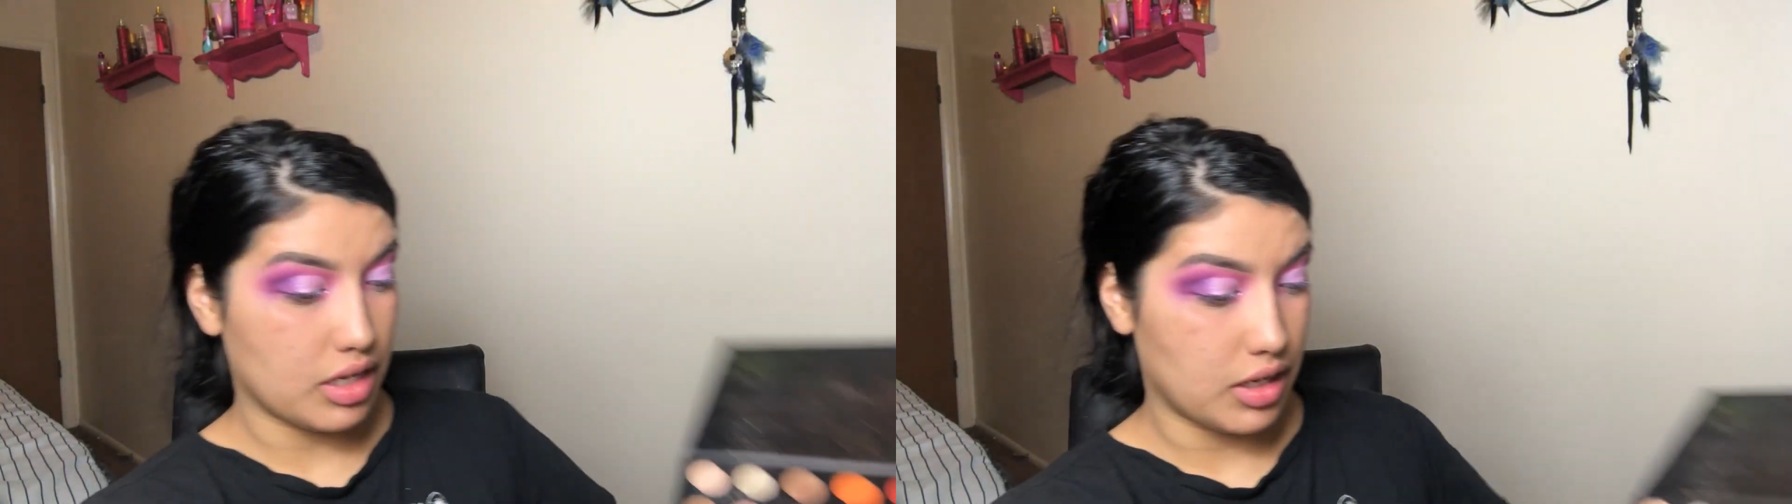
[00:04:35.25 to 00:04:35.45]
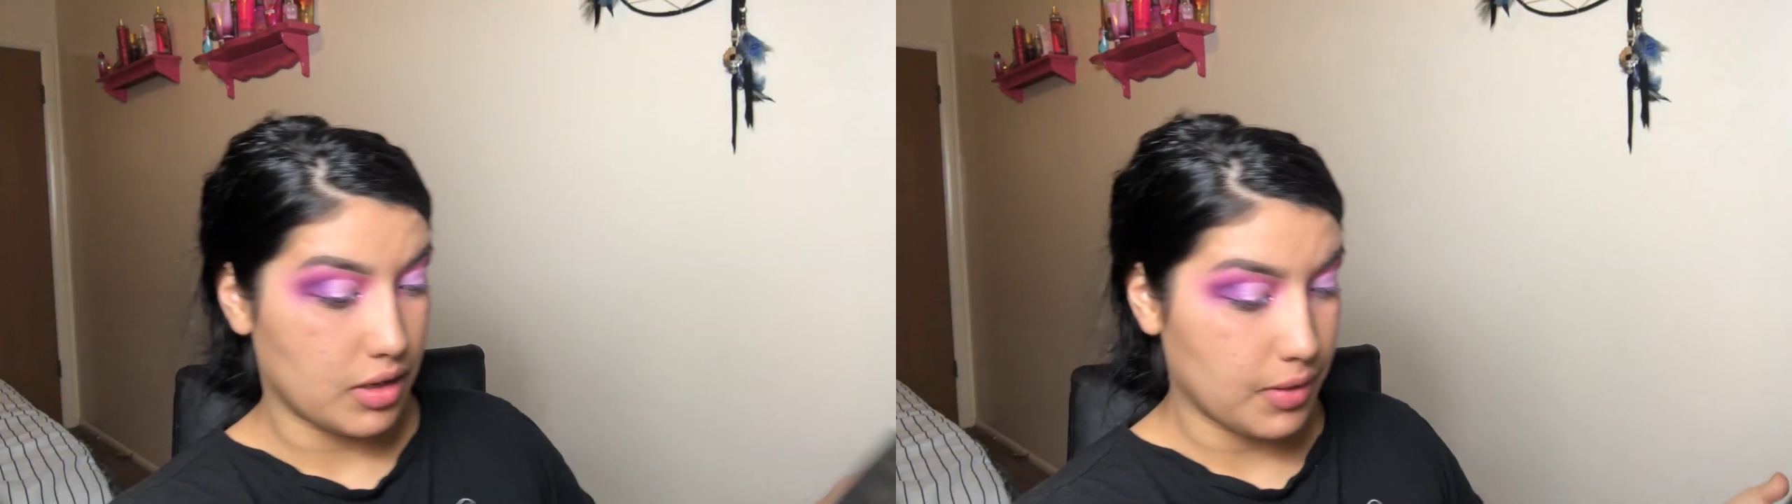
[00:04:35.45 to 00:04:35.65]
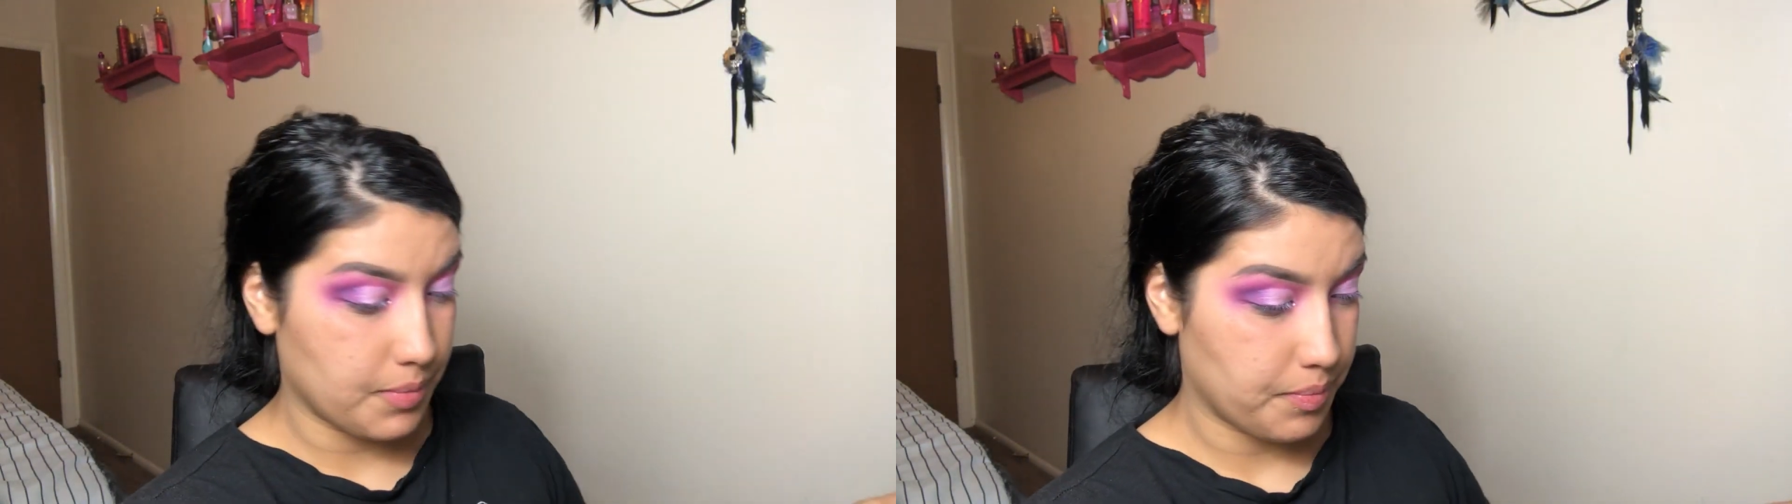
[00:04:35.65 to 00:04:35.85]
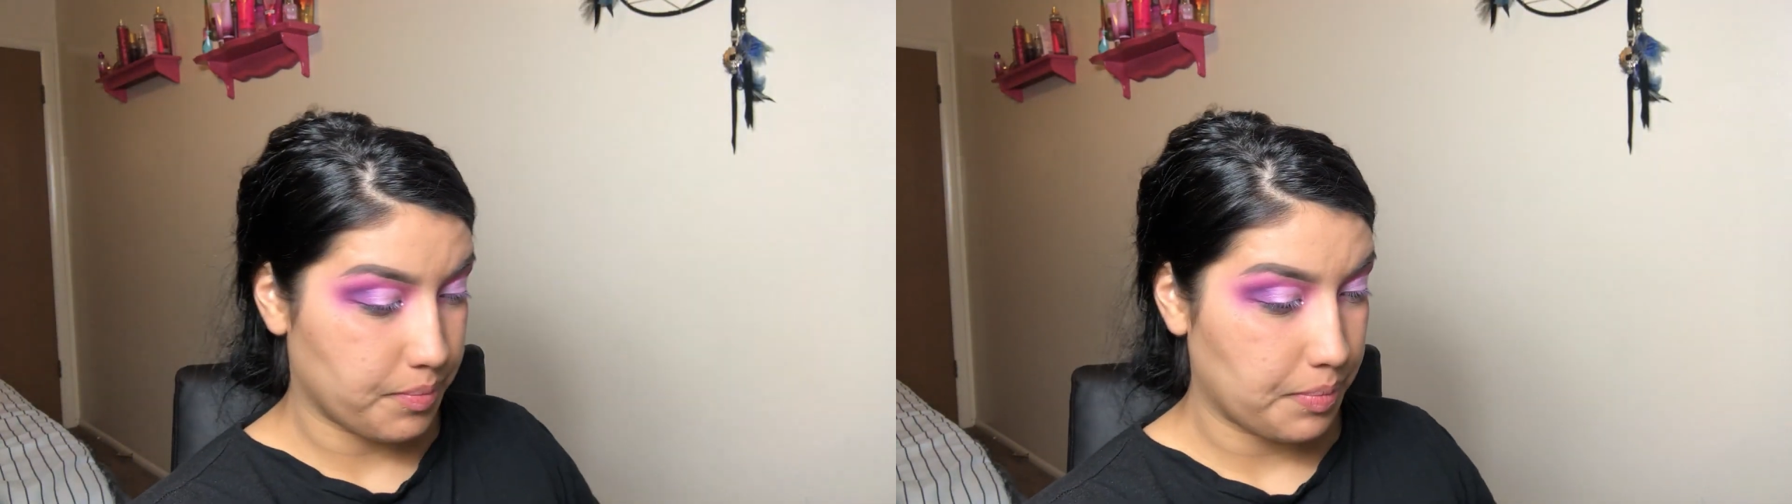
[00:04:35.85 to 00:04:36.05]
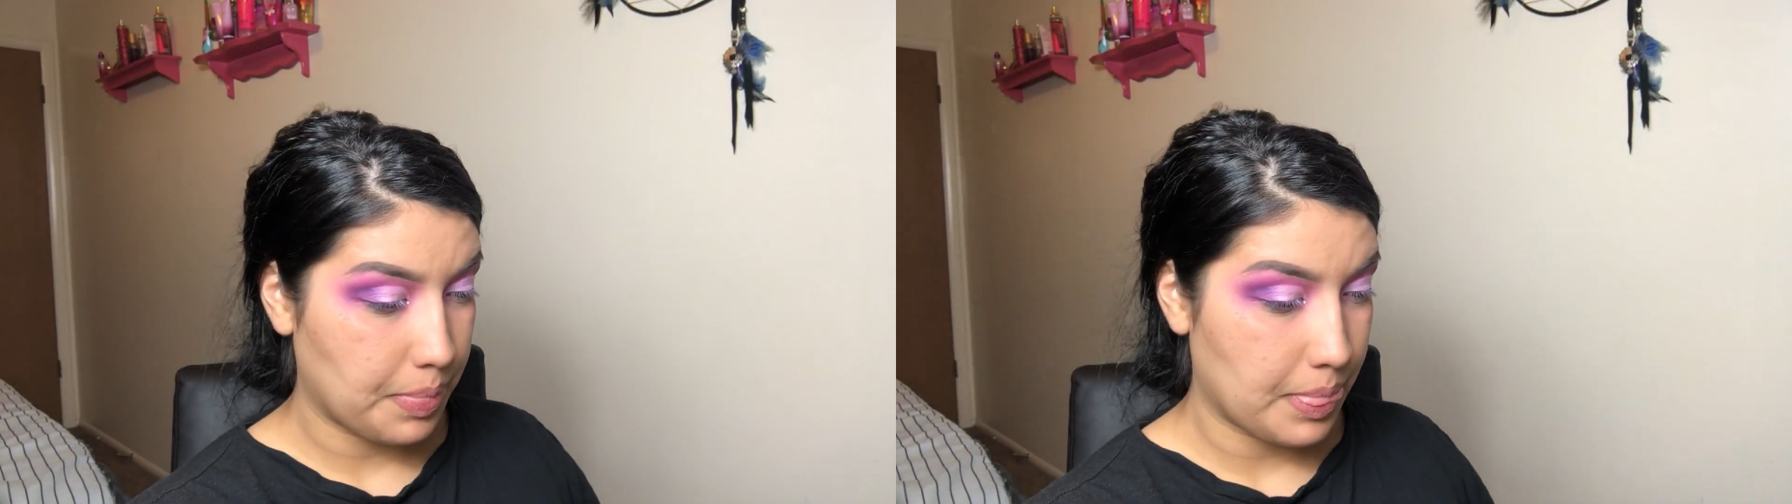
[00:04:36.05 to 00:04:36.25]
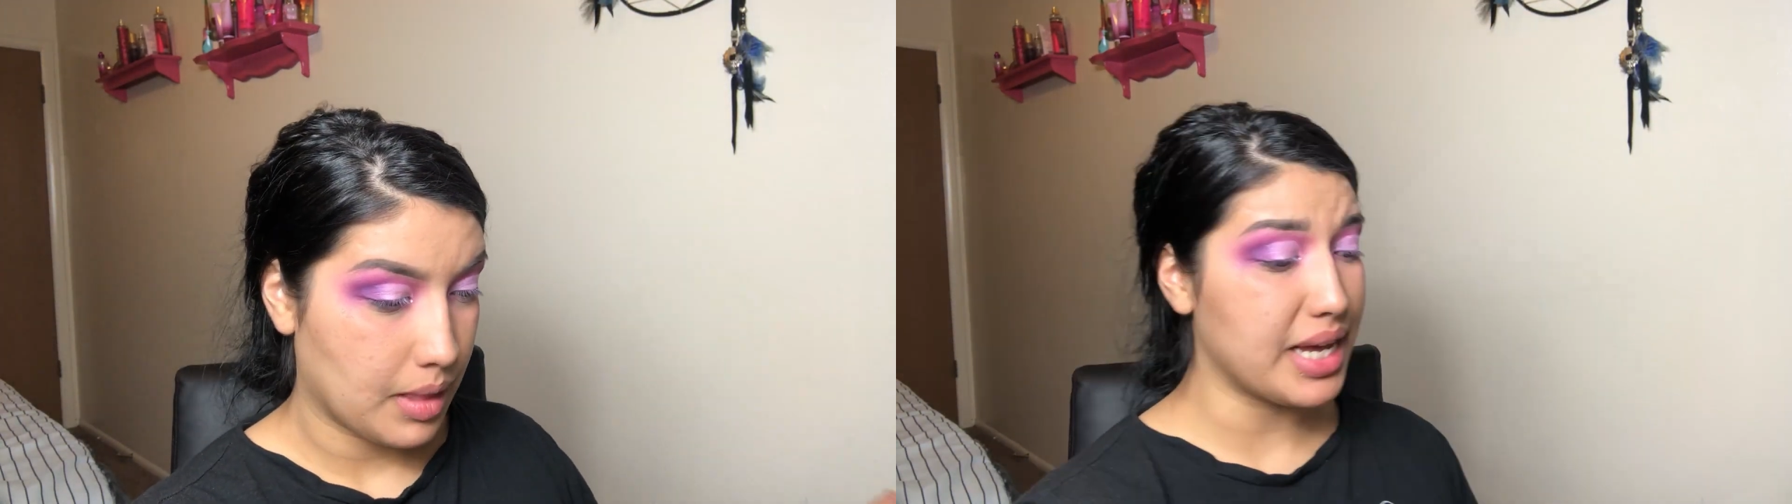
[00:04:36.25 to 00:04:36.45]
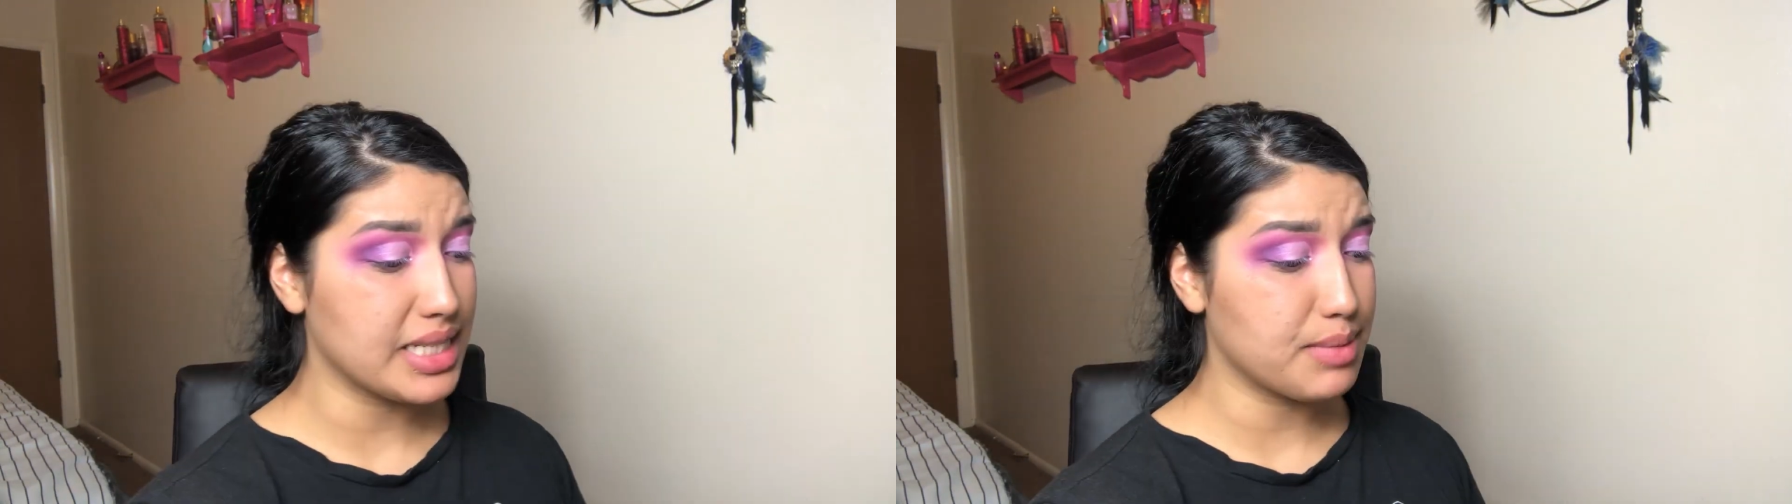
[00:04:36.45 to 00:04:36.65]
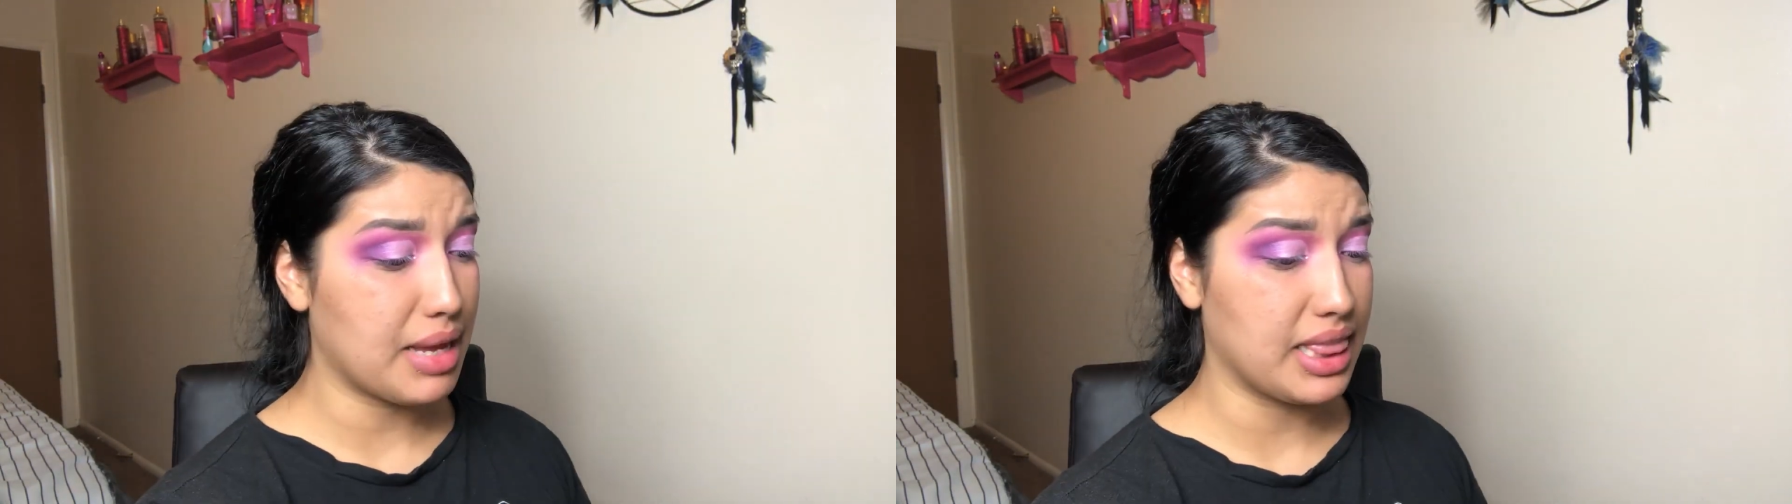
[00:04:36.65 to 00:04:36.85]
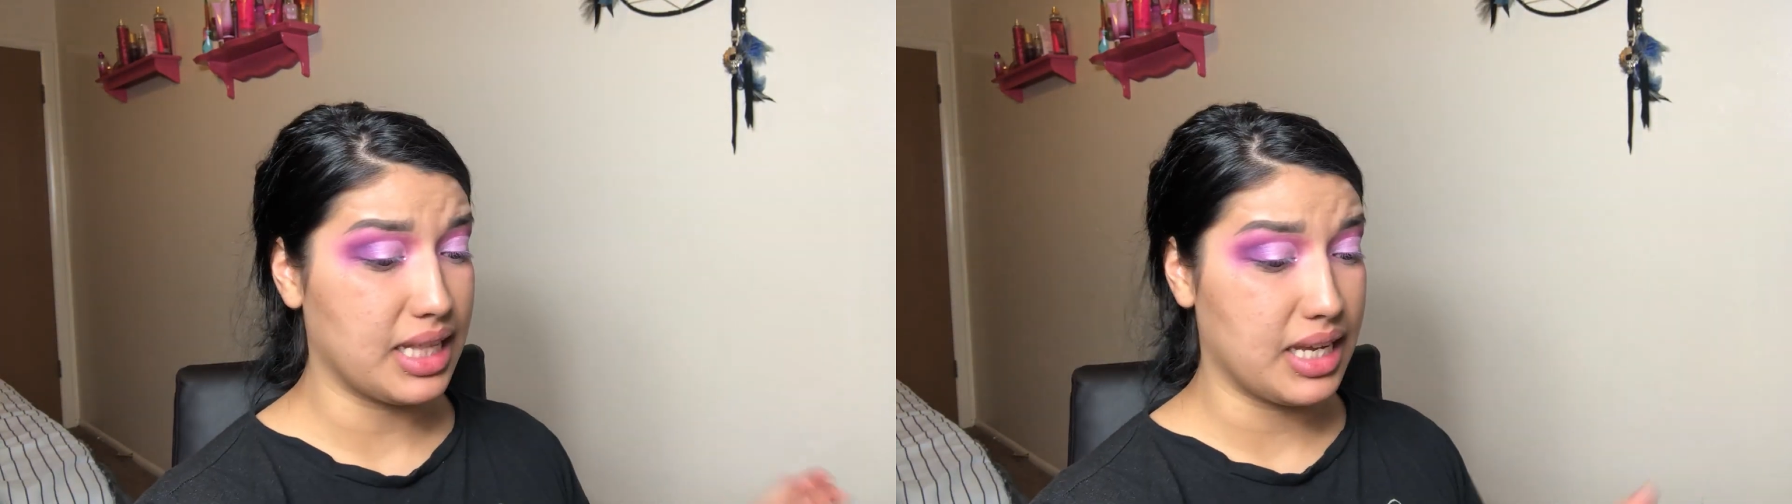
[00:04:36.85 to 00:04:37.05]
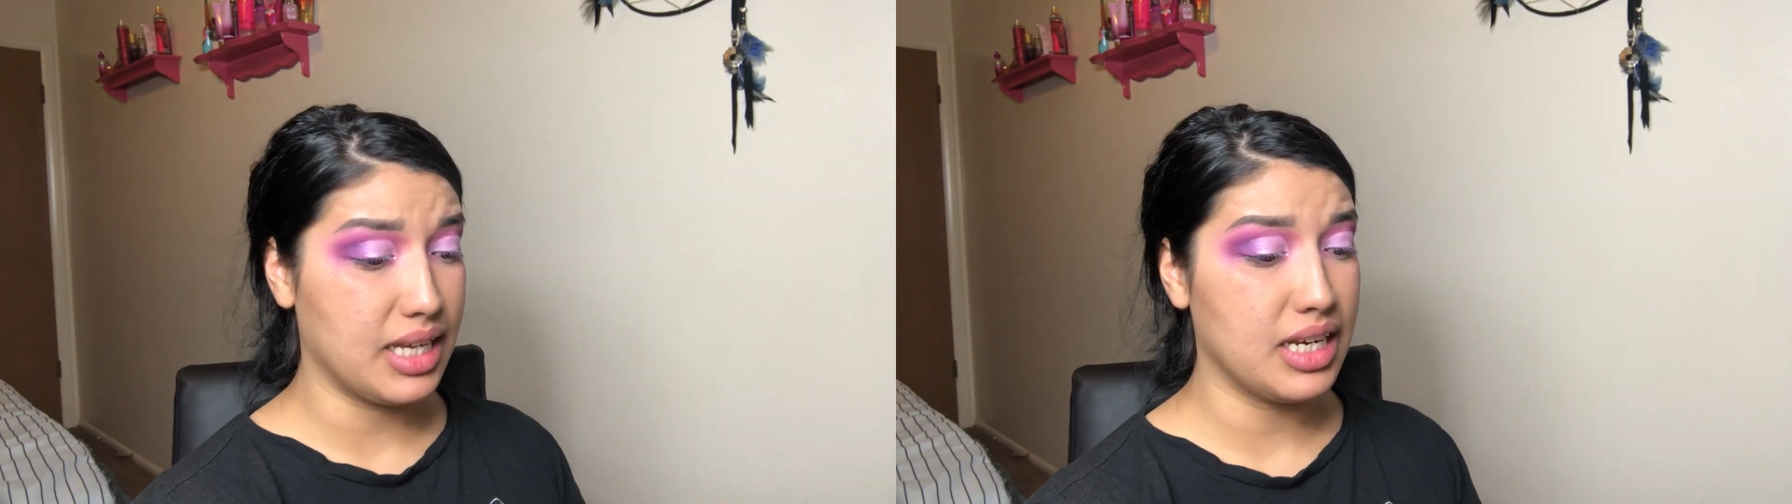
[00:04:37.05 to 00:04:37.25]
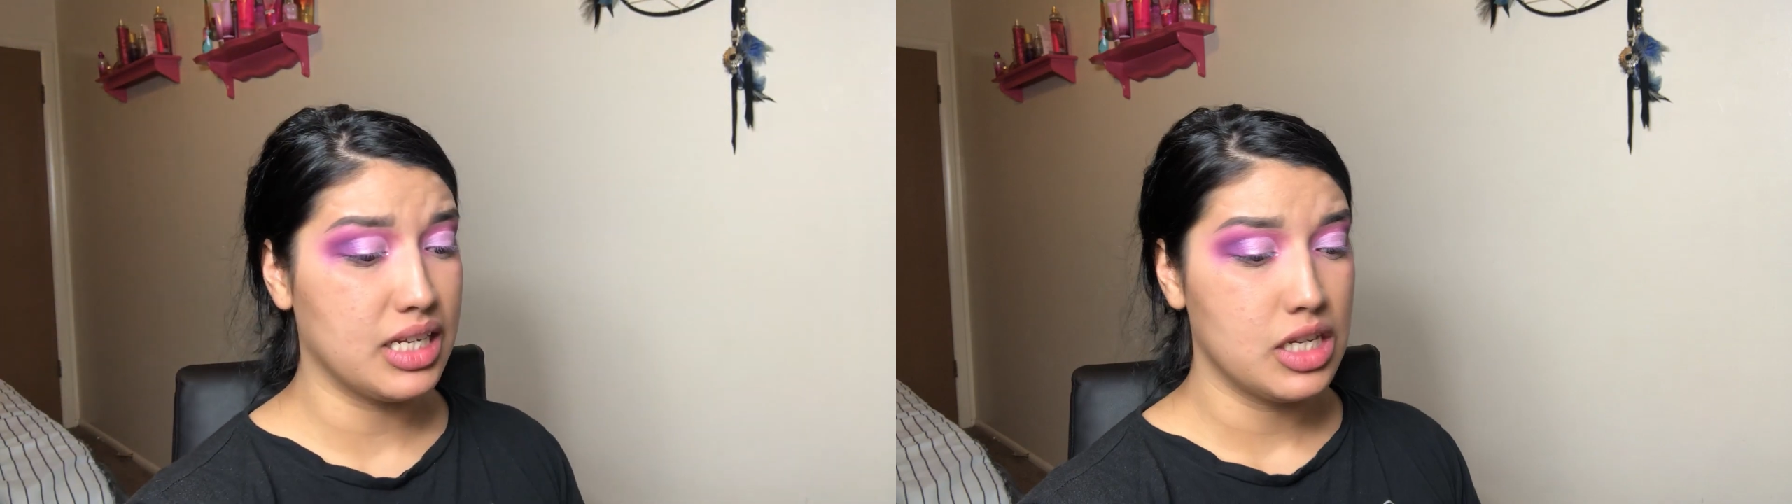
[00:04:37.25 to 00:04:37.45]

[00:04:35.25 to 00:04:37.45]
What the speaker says: here as my lid.